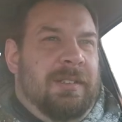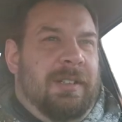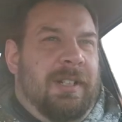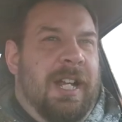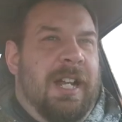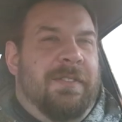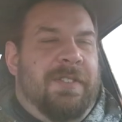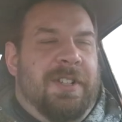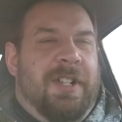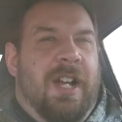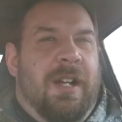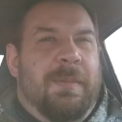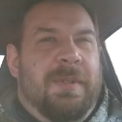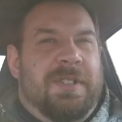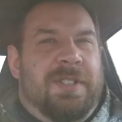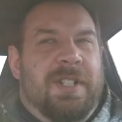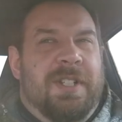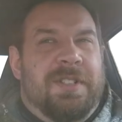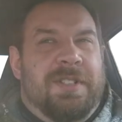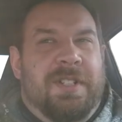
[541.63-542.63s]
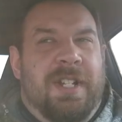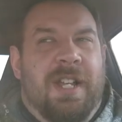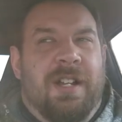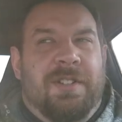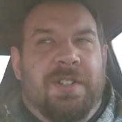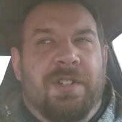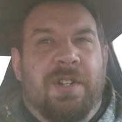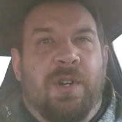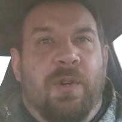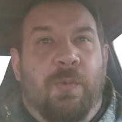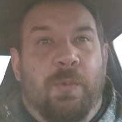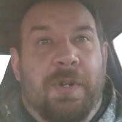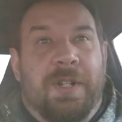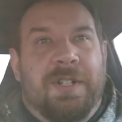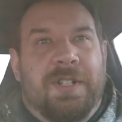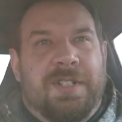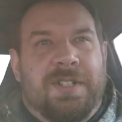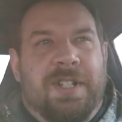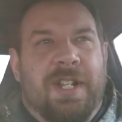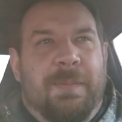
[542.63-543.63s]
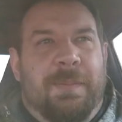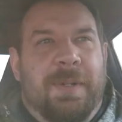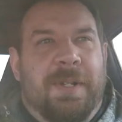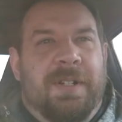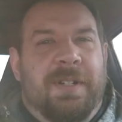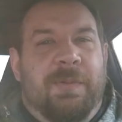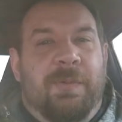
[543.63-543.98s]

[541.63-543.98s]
I have the common sense now to know when to step in